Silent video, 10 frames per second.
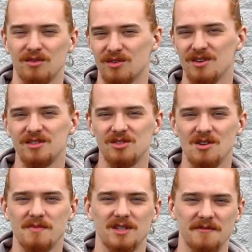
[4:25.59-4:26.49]
their hood
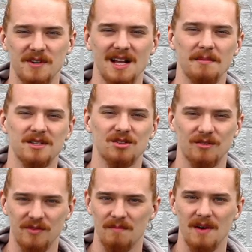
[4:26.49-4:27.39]
scoop or different elements of
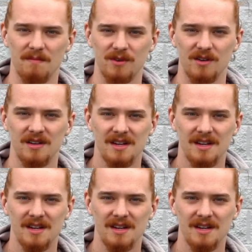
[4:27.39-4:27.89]
their front bumper.